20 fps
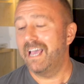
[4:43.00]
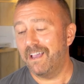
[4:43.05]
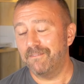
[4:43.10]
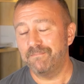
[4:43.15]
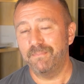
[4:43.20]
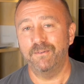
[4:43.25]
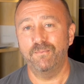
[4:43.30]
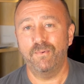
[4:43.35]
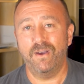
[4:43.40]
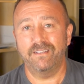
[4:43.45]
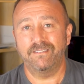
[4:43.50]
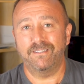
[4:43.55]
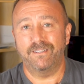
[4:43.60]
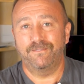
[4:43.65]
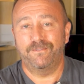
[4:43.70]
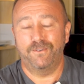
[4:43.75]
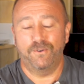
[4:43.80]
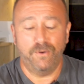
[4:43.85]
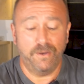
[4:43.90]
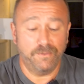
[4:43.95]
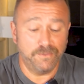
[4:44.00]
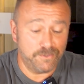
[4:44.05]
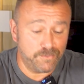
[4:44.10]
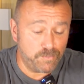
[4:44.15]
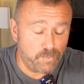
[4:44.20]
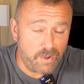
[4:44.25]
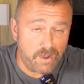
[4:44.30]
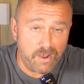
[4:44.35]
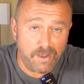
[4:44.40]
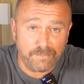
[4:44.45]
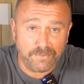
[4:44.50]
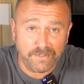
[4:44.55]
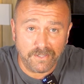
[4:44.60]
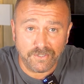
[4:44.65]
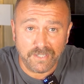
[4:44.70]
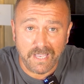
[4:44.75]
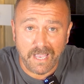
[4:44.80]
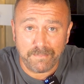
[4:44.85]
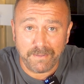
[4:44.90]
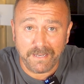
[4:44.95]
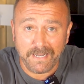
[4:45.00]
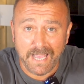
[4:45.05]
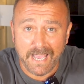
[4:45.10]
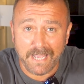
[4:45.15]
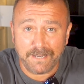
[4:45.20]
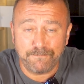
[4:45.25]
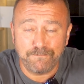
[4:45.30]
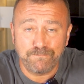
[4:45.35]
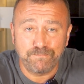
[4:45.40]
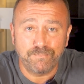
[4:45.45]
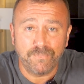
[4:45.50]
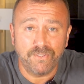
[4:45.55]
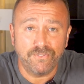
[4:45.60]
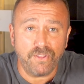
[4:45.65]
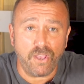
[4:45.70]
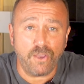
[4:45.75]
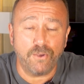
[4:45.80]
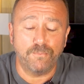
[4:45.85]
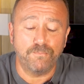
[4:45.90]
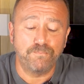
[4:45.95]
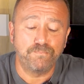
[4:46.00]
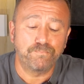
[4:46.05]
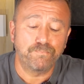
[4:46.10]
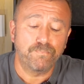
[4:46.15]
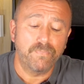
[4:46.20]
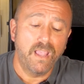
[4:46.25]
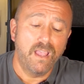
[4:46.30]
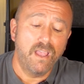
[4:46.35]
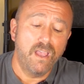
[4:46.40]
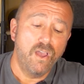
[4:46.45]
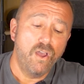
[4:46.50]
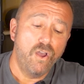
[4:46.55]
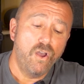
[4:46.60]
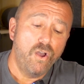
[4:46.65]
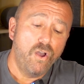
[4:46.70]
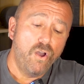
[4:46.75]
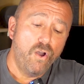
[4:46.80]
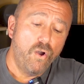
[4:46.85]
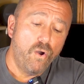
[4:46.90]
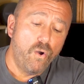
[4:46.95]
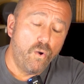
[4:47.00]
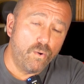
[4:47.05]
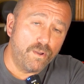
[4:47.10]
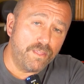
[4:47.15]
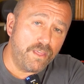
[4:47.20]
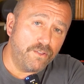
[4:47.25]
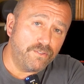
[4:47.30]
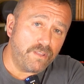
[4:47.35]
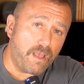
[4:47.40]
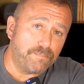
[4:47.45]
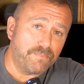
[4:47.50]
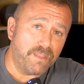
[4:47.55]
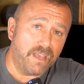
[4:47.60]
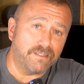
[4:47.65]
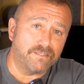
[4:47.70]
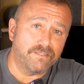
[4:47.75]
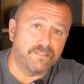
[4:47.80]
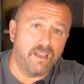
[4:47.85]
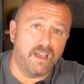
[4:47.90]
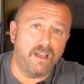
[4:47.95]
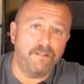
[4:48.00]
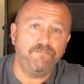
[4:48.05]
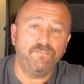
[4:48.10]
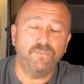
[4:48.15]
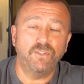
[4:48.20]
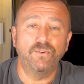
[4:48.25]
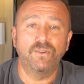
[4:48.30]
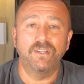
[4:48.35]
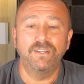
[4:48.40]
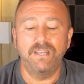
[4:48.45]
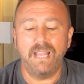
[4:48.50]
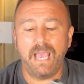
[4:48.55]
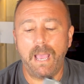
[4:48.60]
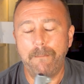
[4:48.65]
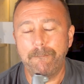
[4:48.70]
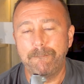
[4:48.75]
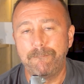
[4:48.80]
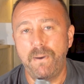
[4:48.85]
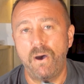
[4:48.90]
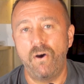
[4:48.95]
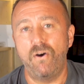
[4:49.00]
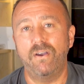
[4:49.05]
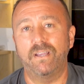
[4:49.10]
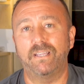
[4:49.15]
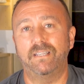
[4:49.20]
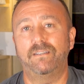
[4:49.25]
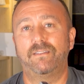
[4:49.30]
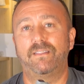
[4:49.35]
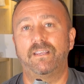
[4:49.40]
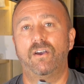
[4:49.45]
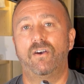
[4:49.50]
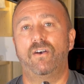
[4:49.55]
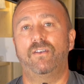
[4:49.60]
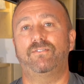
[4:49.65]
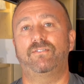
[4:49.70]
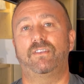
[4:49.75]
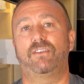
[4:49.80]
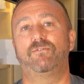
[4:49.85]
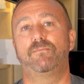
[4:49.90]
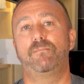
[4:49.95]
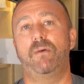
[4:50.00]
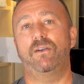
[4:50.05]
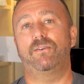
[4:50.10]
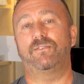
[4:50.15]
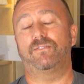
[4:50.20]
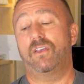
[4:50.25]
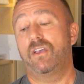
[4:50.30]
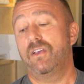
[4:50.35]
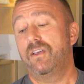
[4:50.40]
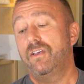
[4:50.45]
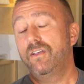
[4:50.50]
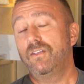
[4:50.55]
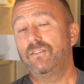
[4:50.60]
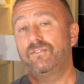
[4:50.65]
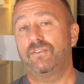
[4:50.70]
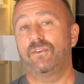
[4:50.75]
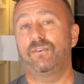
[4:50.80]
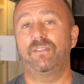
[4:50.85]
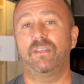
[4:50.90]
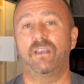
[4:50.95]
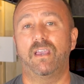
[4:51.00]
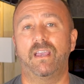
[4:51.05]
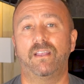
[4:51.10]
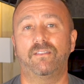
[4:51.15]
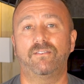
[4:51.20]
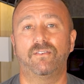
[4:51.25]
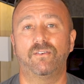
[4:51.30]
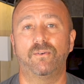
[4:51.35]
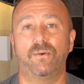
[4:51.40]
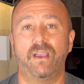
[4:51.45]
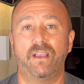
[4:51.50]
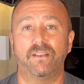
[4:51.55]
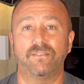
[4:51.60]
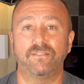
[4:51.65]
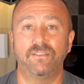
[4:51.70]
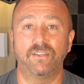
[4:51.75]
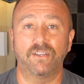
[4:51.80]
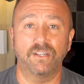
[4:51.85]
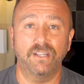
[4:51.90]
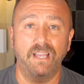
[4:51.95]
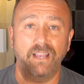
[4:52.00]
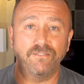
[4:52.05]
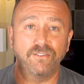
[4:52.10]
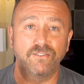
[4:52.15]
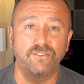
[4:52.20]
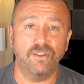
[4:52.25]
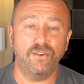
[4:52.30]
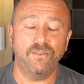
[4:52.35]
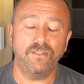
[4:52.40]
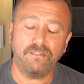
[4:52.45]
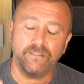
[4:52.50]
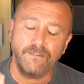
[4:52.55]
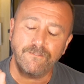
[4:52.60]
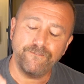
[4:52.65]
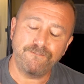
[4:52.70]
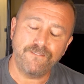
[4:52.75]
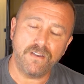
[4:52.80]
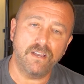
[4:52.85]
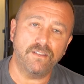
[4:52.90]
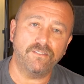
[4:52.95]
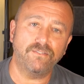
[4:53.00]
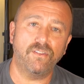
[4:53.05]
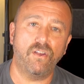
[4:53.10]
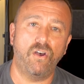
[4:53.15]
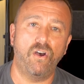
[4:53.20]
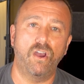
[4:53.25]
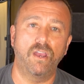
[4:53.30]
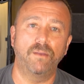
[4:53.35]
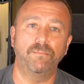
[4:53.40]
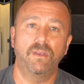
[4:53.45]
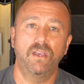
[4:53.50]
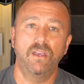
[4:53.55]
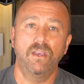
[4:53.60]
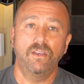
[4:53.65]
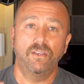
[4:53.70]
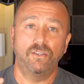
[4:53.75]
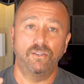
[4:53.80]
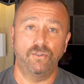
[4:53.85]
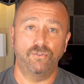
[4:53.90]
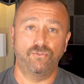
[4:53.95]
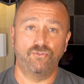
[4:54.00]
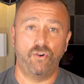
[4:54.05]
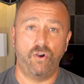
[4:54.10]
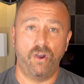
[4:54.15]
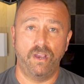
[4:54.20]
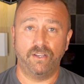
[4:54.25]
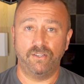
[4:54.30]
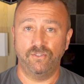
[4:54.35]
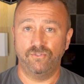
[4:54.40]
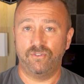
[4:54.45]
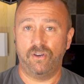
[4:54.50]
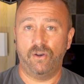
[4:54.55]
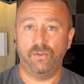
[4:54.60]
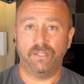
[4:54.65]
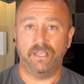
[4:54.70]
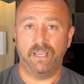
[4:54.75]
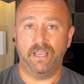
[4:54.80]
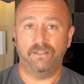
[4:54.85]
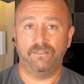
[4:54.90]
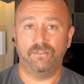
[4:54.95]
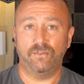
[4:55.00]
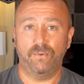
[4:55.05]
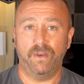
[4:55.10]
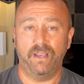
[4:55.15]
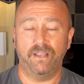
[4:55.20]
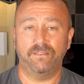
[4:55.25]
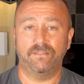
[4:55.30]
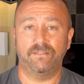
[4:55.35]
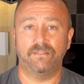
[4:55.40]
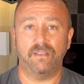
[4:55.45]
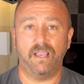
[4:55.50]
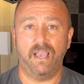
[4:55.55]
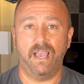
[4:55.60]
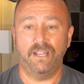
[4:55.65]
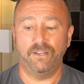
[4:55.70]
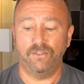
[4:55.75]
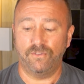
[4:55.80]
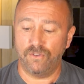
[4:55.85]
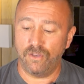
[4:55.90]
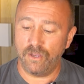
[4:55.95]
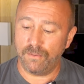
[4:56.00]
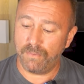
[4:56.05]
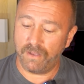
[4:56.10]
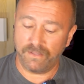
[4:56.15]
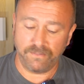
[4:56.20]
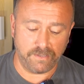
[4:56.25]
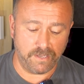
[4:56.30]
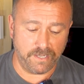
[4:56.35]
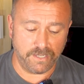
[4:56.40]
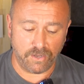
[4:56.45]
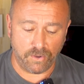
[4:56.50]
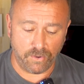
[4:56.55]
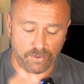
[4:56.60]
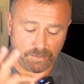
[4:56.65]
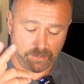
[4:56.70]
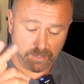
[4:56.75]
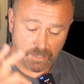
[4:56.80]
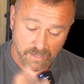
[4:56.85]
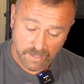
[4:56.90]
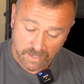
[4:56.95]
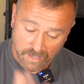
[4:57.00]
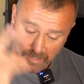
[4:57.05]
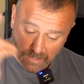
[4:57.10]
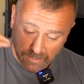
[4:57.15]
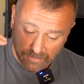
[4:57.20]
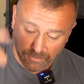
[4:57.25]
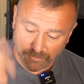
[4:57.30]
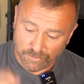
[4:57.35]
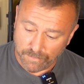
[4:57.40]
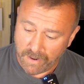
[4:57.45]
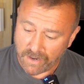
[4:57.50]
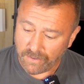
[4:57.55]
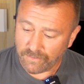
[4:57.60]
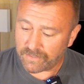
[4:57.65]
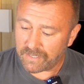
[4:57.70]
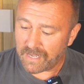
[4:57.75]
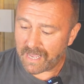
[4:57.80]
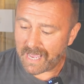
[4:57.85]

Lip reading: have been waiting for, which is why I'm such a happy lad. So, all of those updates done, you can now bind the RC remote to the Air2S. And you're going to have to do this the first time you try and control the Air2S, and you do it by turning on the remote